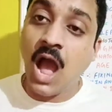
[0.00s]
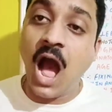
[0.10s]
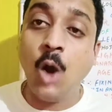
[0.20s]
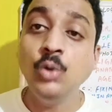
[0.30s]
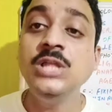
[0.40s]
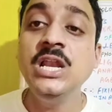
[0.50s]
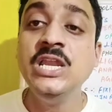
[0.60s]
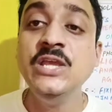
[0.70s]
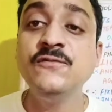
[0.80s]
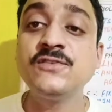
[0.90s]
how the
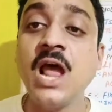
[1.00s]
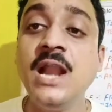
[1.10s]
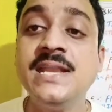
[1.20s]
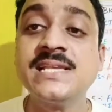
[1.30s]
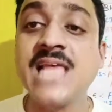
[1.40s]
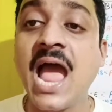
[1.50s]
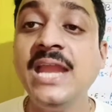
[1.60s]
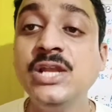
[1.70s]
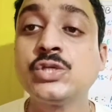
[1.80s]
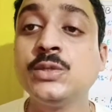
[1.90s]
leaves are
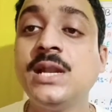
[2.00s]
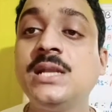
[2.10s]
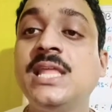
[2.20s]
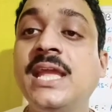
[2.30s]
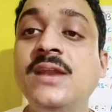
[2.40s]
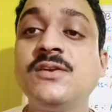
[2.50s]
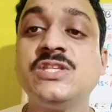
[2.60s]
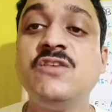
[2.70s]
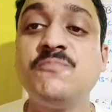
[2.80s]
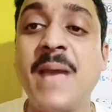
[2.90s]
designed so that they can
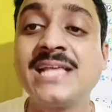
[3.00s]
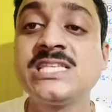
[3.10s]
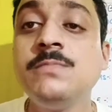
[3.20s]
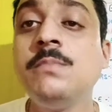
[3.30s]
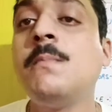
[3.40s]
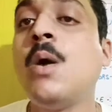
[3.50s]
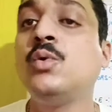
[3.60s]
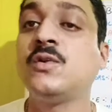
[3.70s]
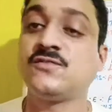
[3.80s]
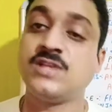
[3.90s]
receive maximum amount
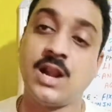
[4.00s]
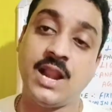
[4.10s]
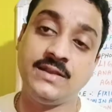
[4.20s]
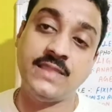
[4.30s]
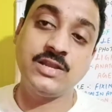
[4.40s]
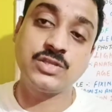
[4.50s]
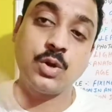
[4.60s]
of sunlight that is